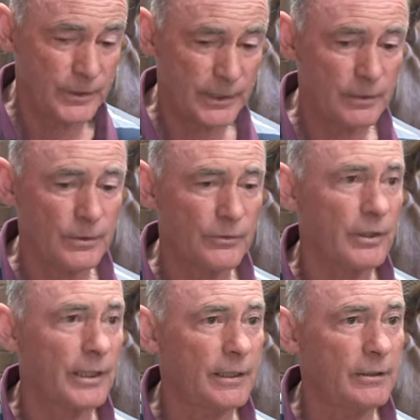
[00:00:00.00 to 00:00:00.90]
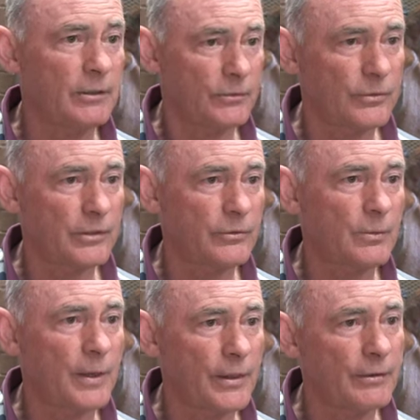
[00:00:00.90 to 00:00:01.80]
you know, once again, it's just the
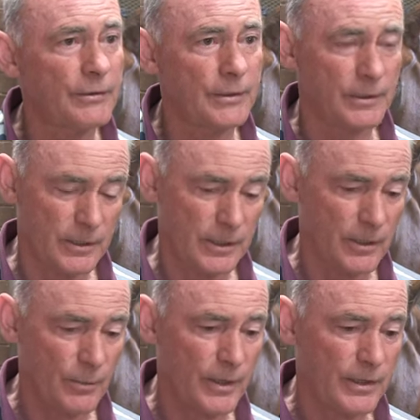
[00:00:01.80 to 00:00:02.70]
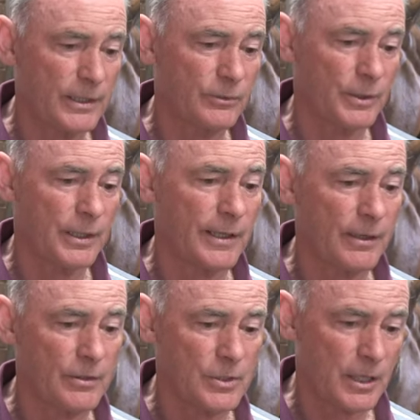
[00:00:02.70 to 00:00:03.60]
weather and, you know, the way things were going
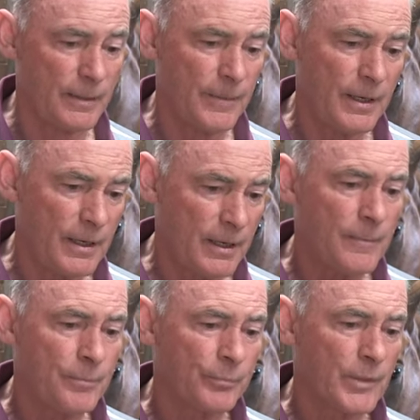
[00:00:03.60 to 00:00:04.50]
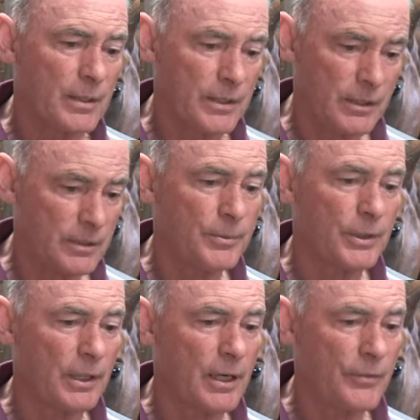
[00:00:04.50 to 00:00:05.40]
at the time. You've got to
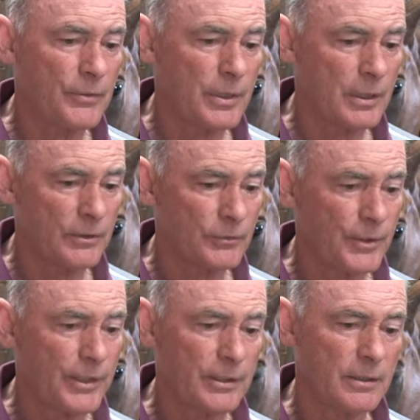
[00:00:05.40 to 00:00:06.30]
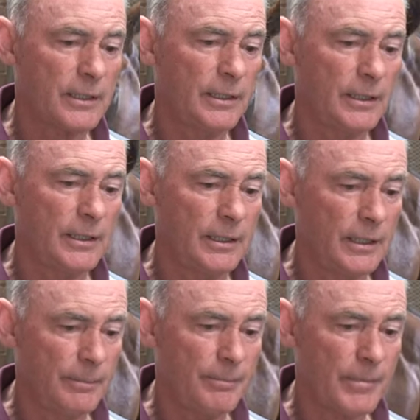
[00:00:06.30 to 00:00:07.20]
put a line through the last run.
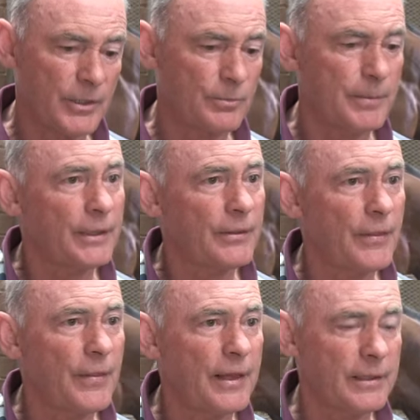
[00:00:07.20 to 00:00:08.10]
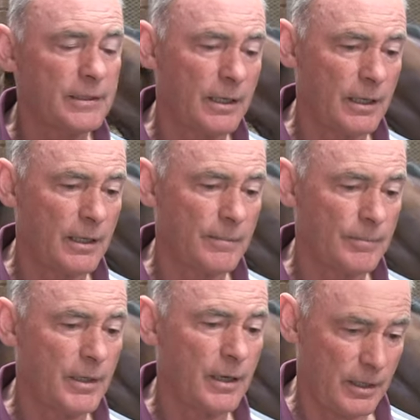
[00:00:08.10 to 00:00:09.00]
Clearly much better than that.
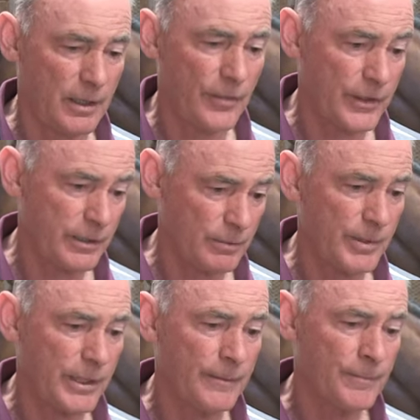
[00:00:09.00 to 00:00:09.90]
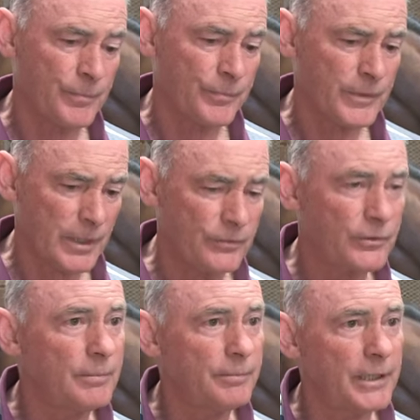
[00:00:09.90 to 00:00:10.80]
I think he'll be his
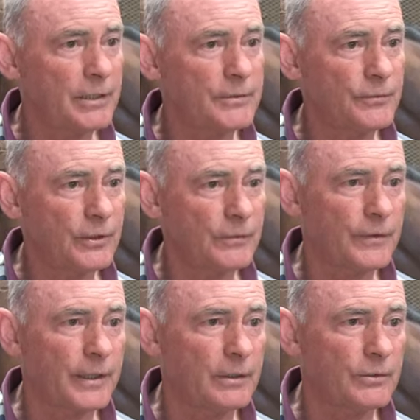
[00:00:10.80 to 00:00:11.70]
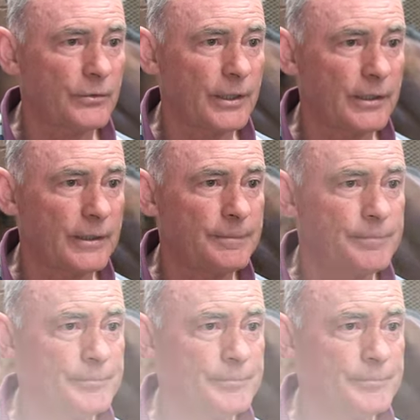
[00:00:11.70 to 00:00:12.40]
competitive self again on Saturday.